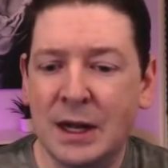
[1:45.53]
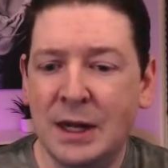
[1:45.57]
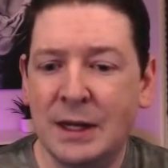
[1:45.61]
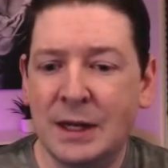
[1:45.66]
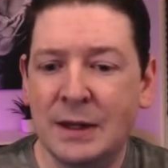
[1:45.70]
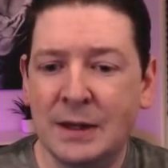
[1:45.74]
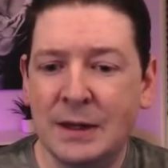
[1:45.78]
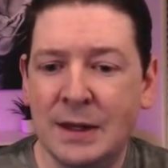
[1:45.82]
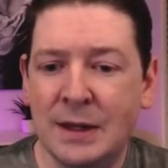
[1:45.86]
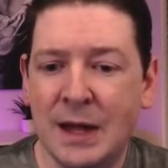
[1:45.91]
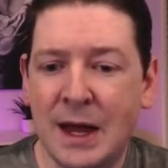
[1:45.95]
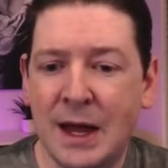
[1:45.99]

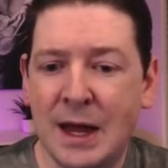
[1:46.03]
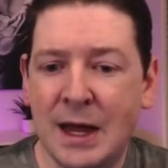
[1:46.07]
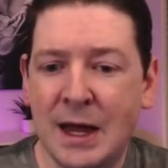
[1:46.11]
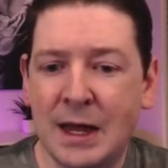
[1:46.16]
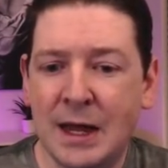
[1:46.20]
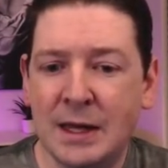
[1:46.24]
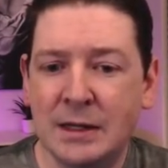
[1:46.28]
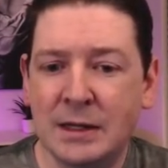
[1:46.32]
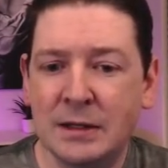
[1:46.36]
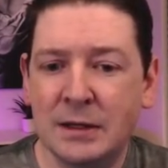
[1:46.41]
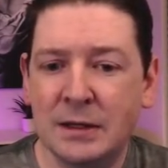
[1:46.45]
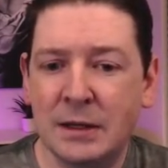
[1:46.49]

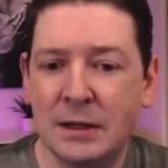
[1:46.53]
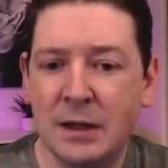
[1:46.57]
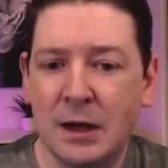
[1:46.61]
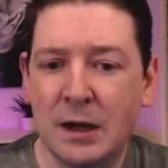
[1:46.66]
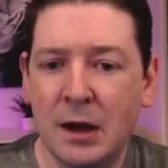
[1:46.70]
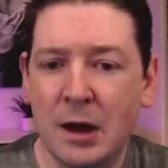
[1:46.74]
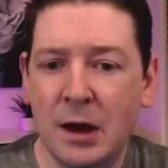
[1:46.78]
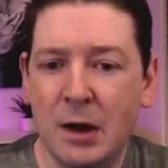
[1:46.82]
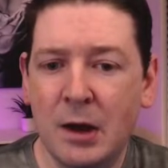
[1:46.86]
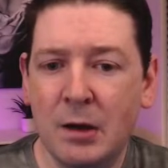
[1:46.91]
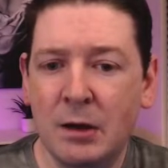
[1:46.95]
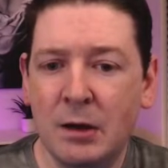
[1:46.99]
that
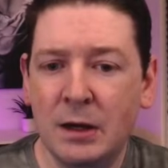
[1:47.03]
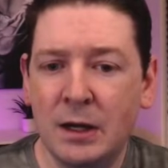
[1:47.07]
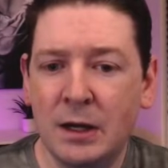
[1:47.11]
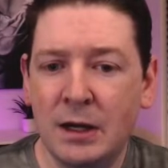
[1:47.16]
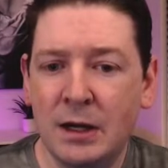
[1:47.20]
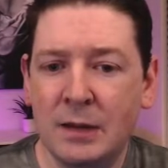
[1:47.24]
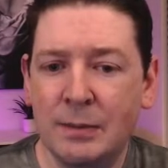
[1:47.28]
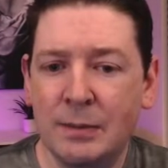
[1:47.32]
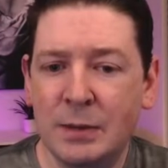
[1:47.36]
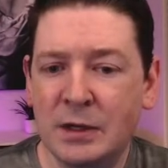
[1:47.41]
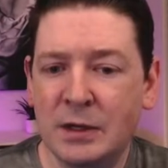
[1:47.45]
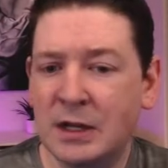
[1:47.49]
only
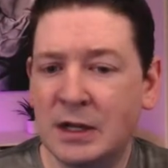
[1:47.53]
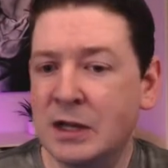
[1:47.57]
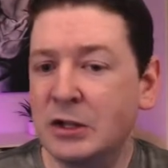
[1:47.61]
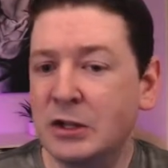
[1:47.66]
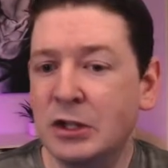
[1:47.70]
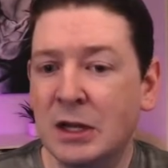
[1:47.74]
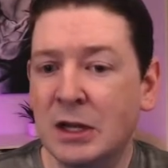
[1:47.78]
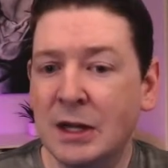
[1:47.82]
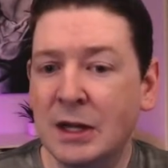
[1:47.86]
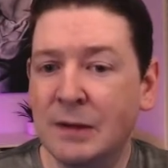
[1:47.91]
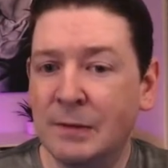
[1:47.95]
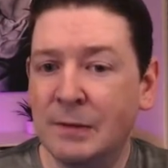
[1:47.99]

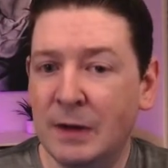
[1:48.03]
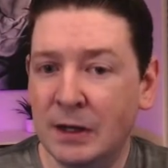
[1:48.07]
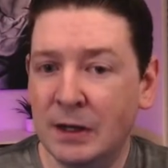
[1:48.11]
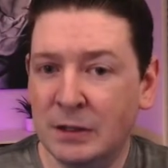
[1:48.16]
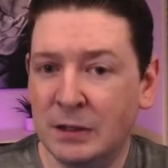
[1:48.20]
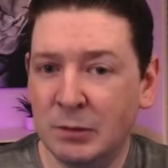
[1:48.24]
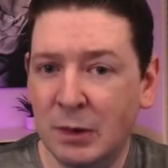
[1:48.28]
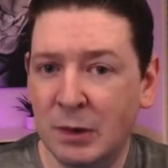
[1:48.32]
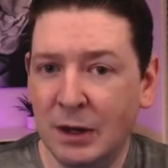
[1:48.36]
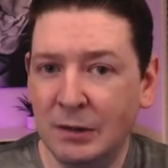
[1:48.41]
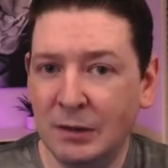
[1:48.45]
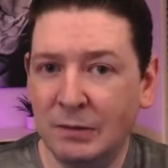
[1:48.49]
potentially affects
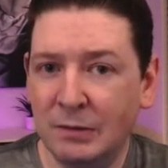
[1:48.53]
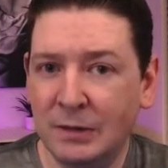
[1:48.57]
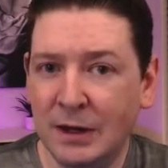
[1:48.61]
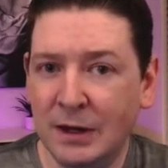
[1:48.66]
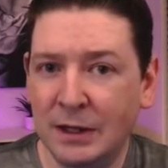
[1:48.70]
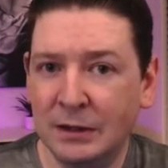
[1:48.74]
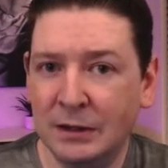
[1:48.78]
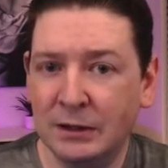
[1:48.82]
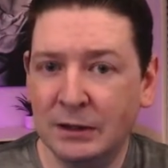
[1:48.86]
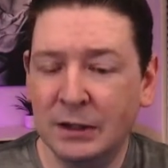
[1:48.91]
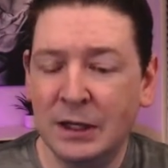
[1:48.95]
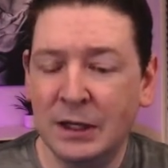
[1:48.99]
one
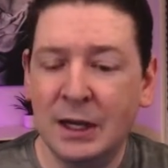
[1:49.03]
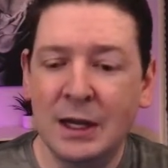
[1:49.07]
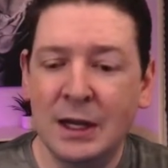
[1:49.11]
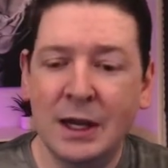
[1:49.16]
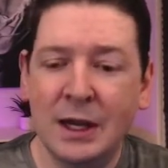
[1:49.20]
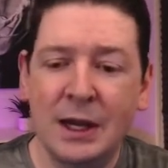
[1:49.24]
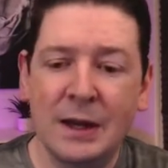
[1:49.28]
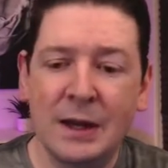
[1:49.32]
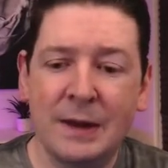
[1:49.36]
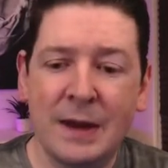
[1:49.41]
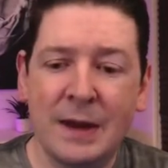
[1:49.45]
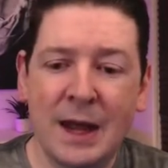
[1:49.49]
file
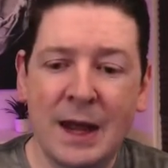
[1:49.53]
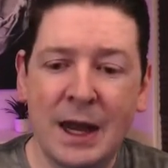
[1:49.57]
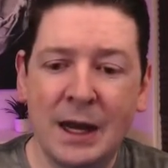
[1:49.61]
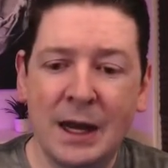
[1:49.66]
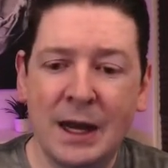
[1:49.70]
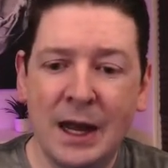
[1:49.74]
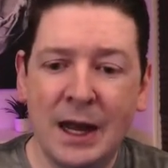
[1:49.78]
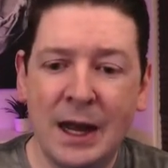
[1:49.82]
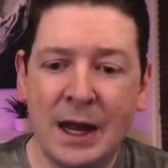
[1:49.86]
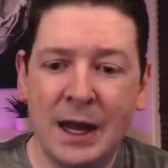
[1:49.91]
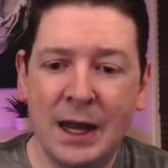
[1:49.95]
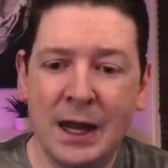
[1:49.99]
than
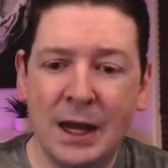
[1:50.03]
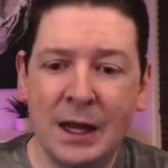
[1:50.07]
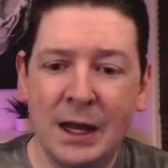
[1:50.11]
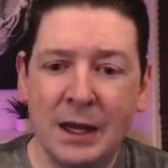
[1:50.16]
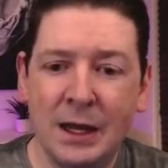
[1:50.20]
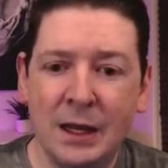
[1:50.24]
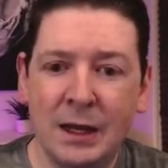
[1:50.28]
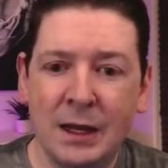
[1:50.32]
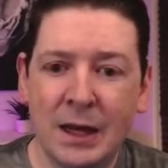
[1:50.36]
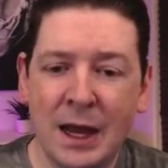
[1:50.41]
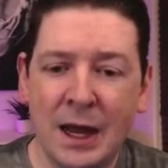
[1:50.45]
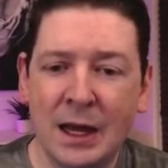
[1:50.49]

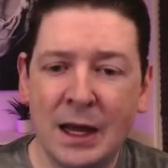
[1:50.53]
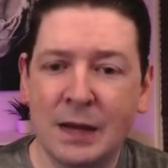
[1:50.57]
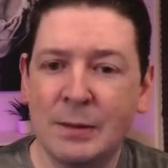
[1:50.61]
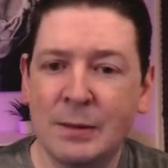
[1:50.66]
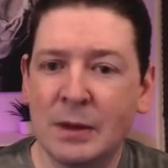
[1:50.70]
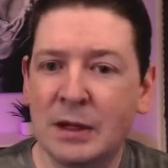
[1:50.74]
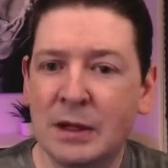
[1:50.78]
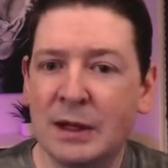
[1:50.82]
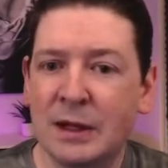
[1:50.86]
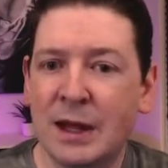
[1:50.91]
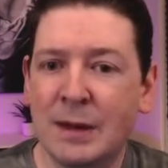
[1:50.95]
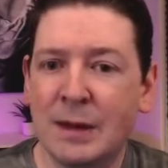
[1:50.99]
a
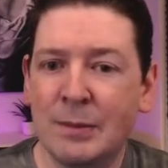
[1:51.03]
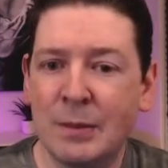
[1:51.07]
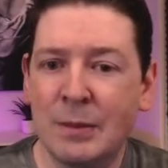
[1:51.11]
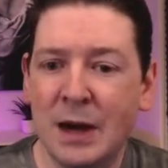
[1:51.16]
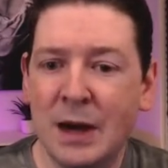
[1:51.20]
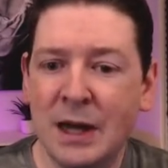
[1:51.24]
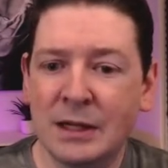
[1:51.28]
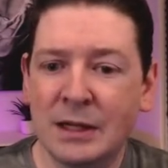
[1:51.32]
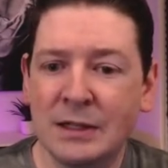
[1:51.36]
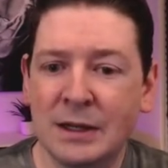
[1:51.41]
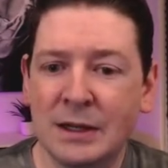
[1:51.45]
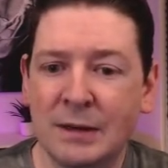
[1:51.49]
commit that
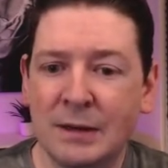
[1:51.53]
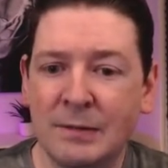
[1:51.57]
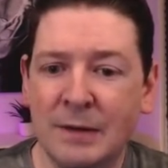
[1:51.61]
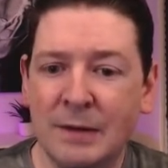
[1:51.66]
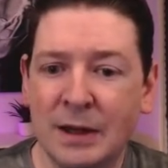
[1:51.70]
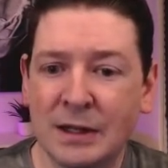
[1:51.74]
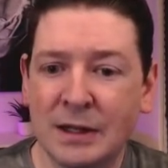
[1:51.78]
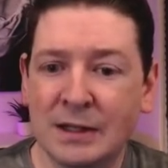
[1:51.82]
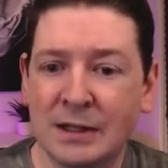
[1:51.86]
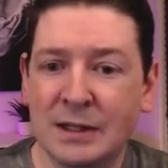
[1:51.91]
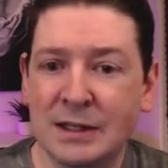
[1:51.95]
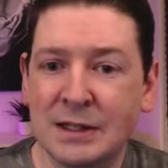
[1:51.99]
might
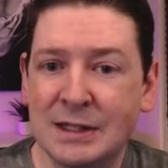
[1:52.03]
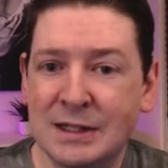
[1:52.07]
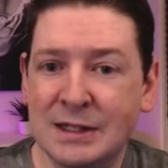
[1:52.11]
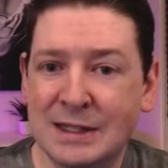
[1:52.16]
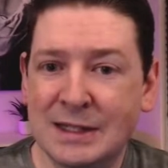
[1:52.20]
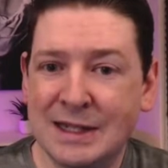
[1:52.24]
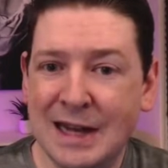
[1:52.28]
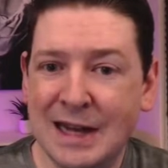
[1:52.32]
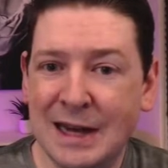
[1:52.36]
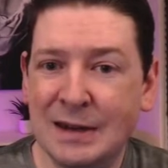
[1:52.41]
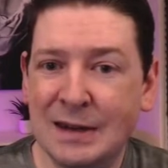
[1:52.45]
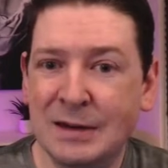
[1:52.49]
affect
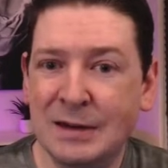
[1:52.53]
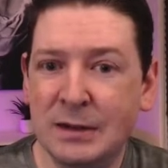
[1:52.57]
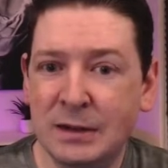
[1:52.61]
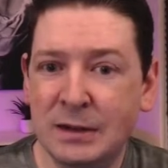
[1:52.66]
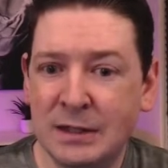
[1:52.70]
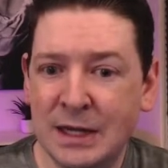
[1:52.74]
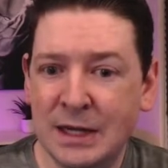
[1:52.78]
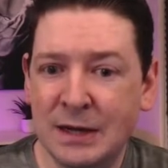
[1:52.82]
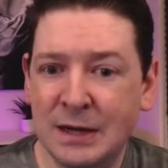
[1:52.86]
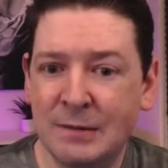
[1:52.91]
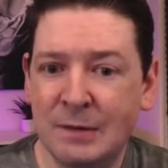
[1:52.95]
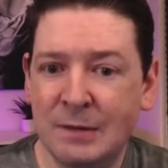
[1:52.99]
10
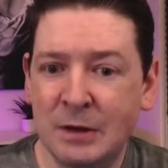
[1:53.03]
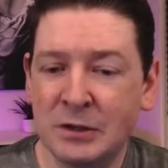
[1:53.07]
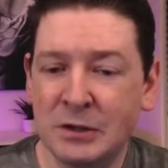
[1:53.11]
files.